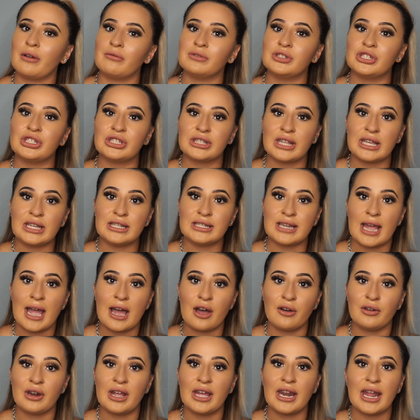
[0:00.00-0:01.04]
I was just laying
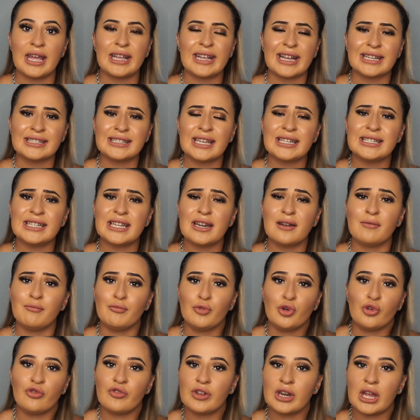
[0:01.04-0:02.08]
down, and I guess I
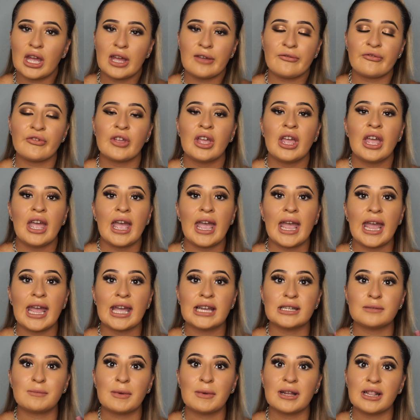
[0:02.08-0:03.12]
didn't move enough,
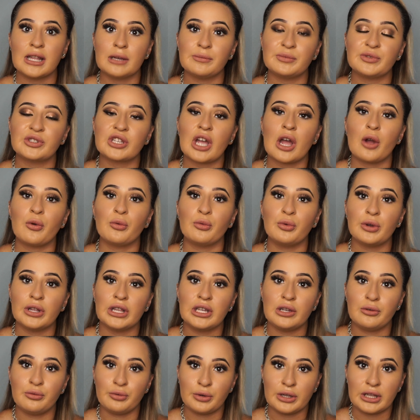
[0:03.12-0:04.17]
and my lips got
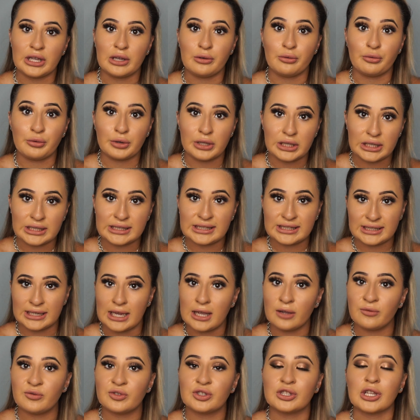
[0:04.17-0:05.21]
really, really, really stiff.